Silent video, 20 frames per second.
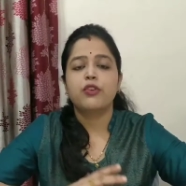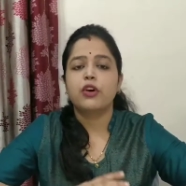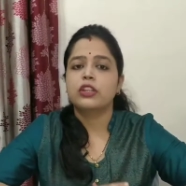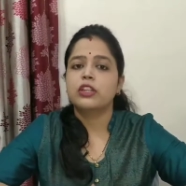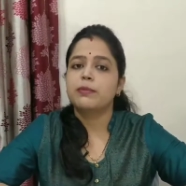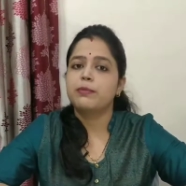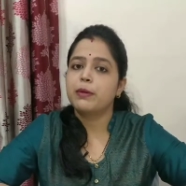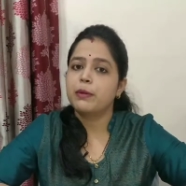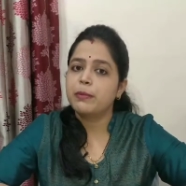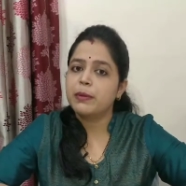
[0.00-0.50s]
for
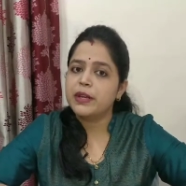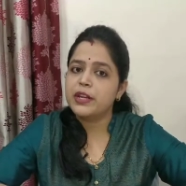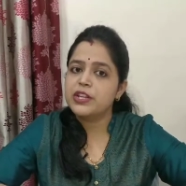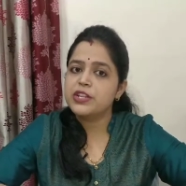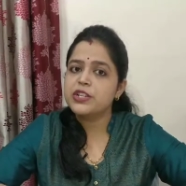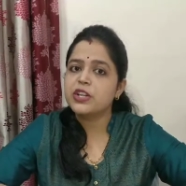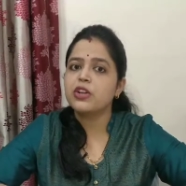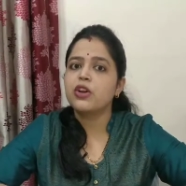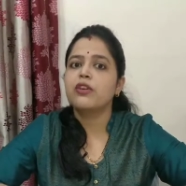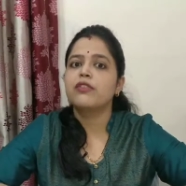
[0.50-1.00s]
the
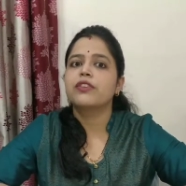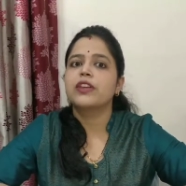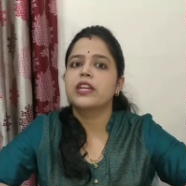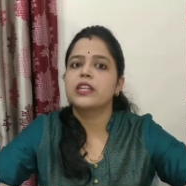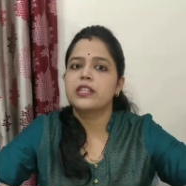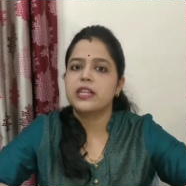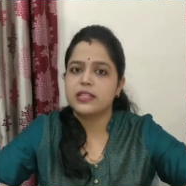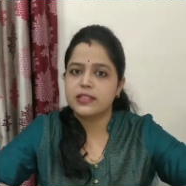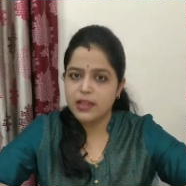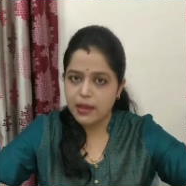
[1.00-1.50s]
preparation of
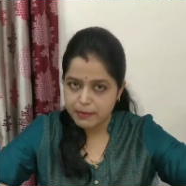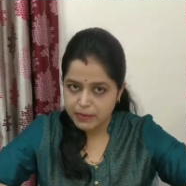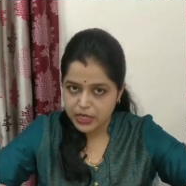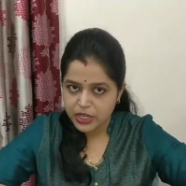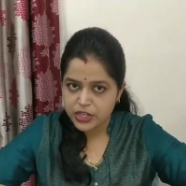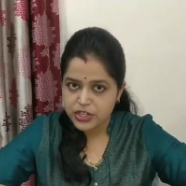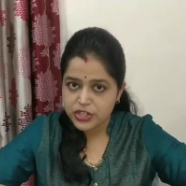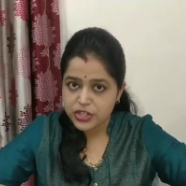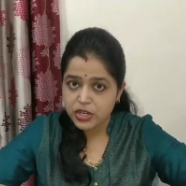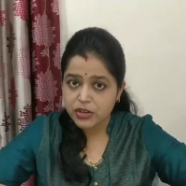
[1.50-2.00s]
GATE
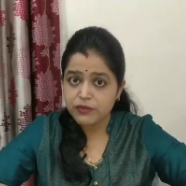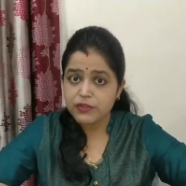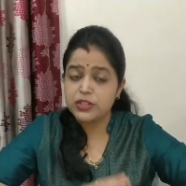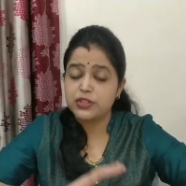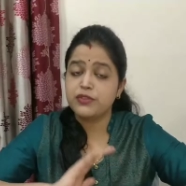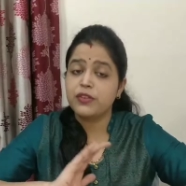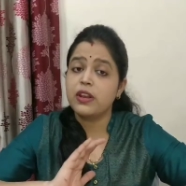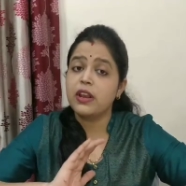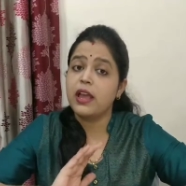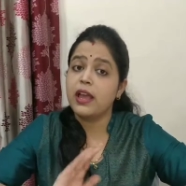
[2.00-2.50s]
examination
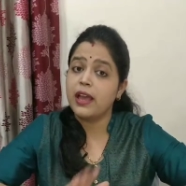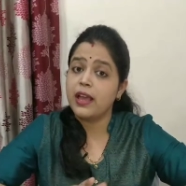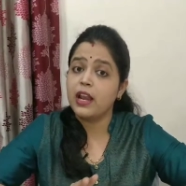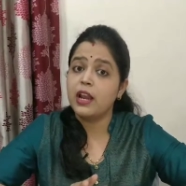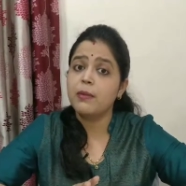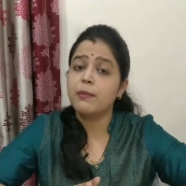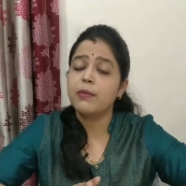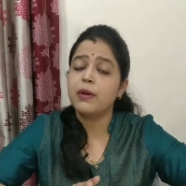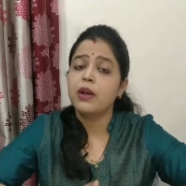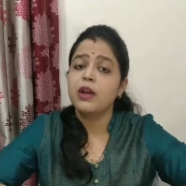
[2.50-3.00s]
which will
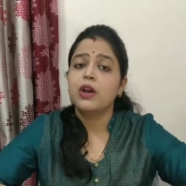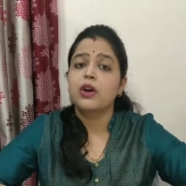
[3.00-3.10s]
help